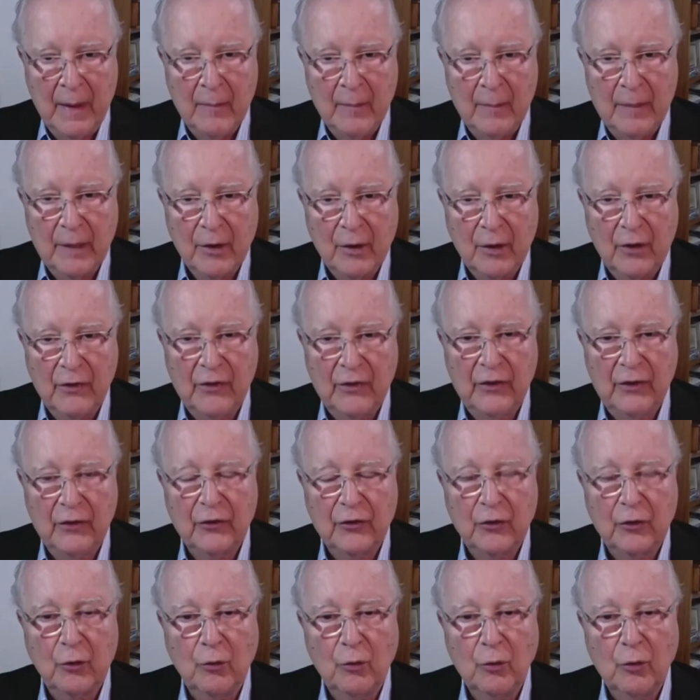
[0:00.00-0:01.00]
because
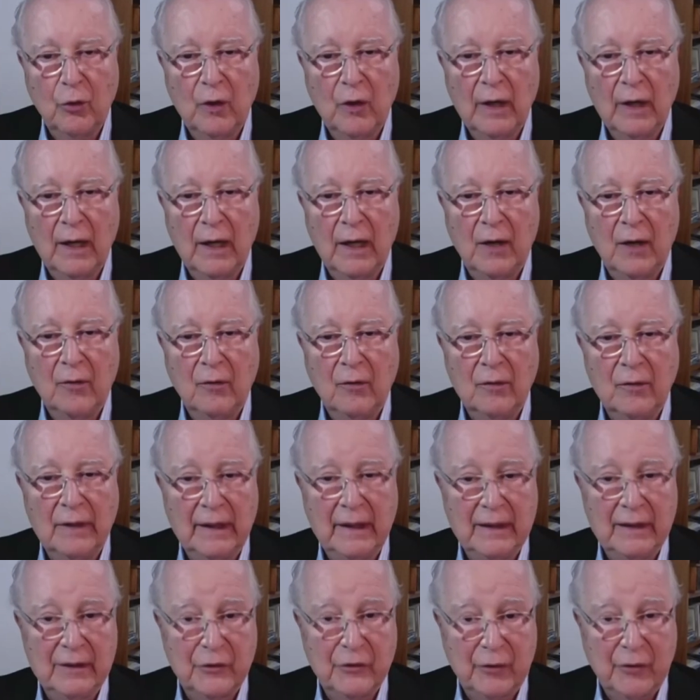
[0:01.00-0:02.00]
it's no longer
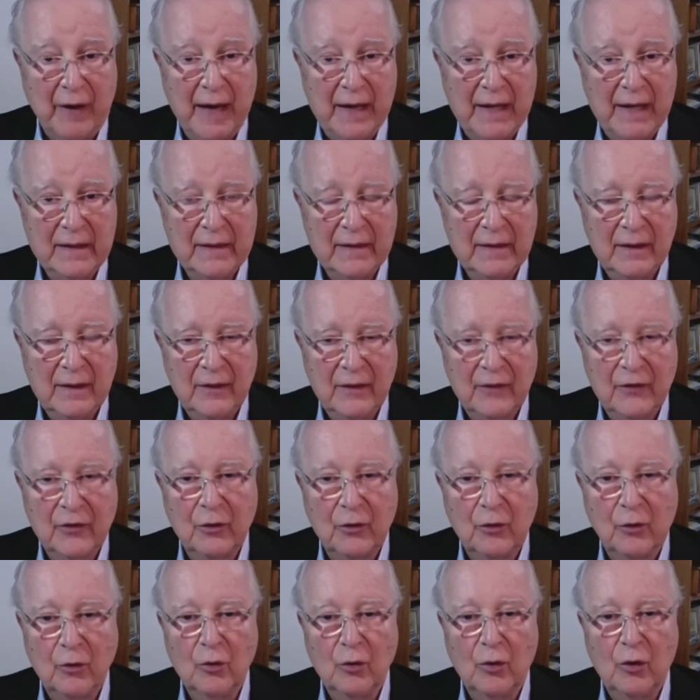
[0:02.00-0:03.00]
only trade, it's
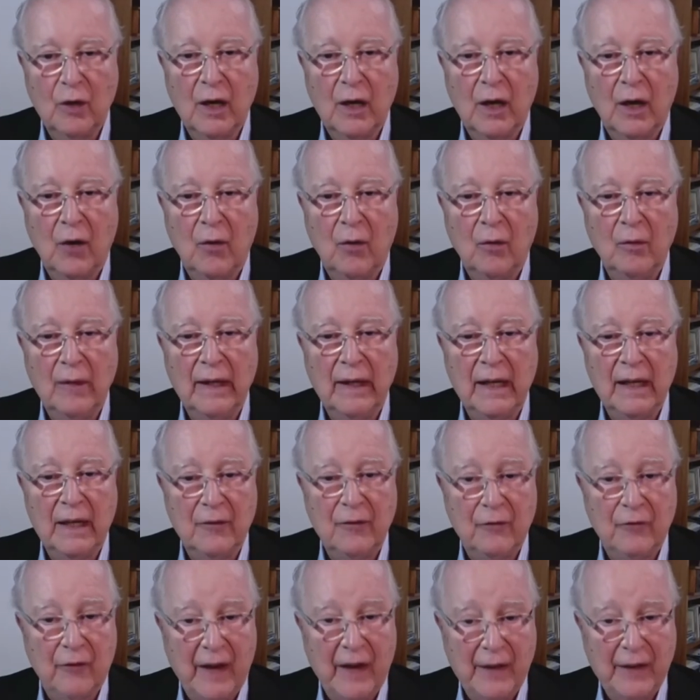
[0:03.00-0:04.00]
no longer only
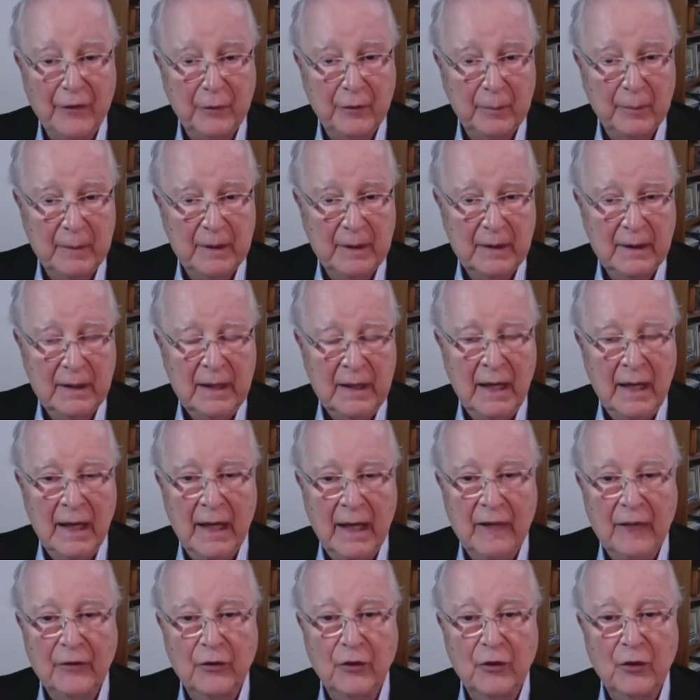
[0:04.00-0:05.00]
investment,
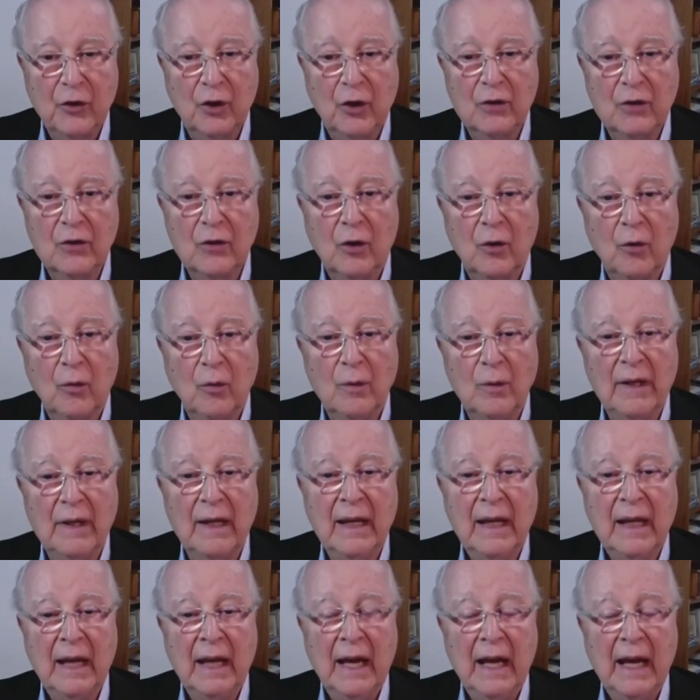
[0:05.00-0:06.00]
it's not
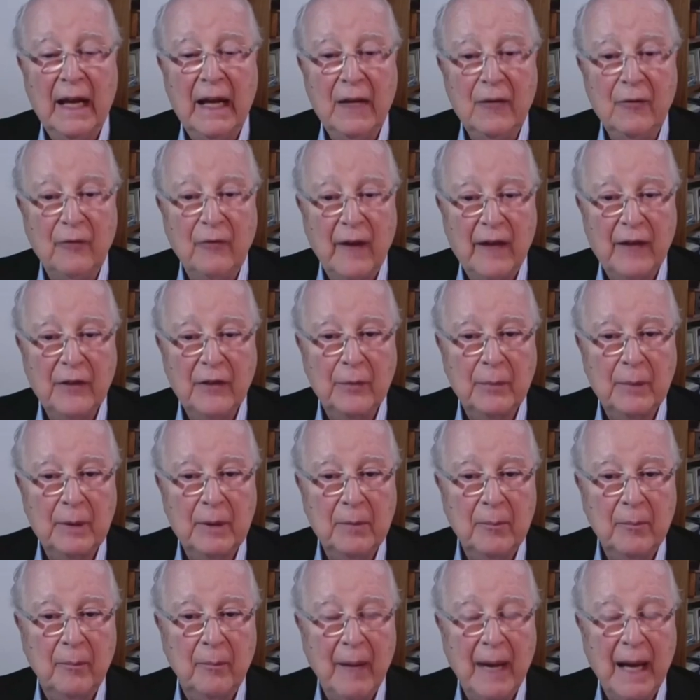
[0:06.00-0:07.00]
only
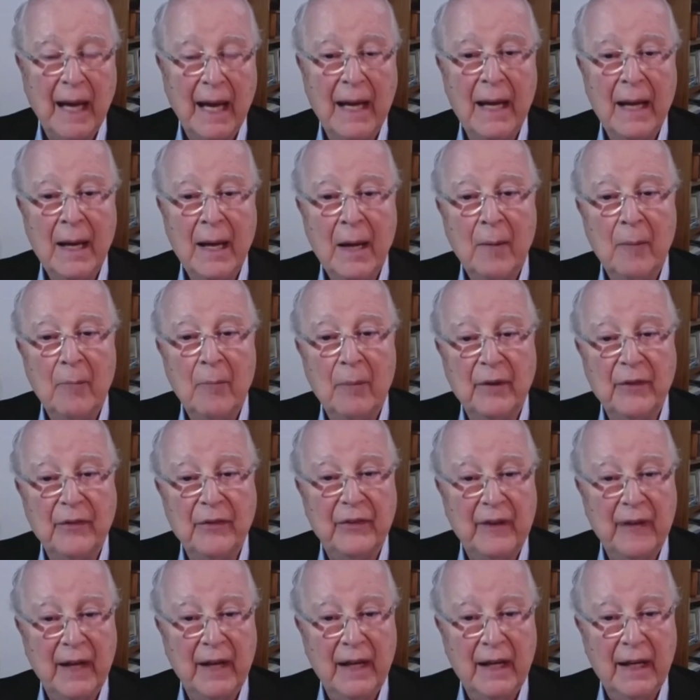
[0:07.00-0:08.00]
investment by
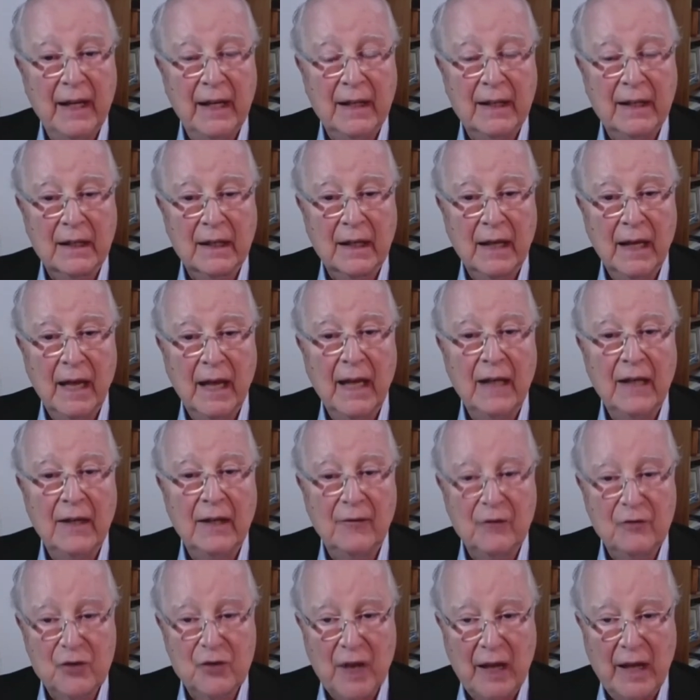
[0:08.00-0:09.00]
Brazilian and
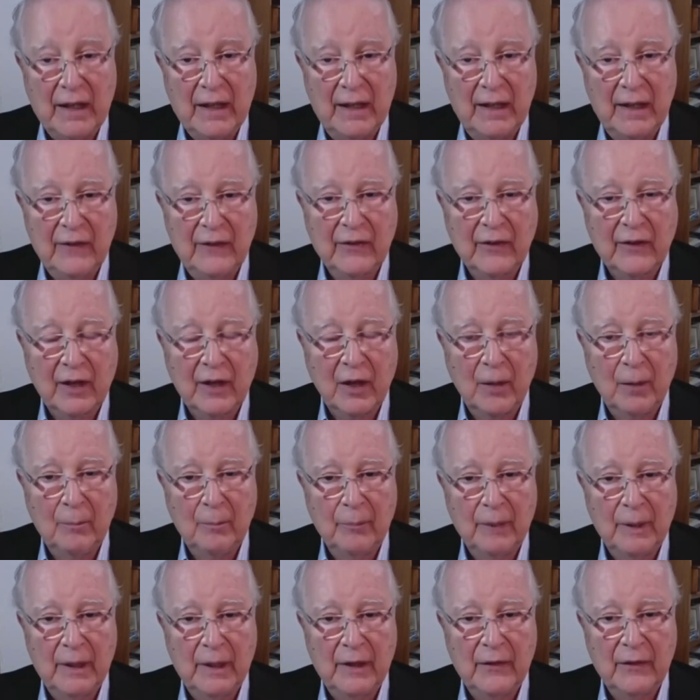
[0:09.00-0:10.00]
Chinese
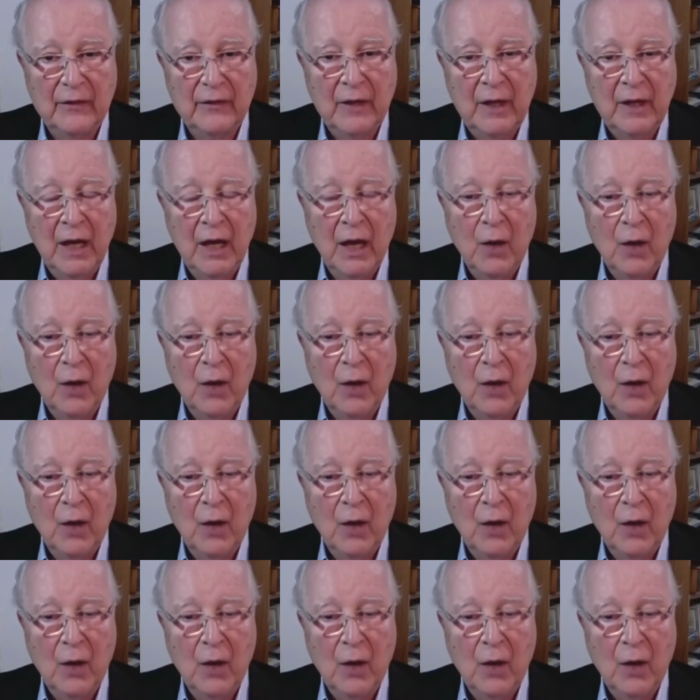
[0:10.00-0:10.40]
companies.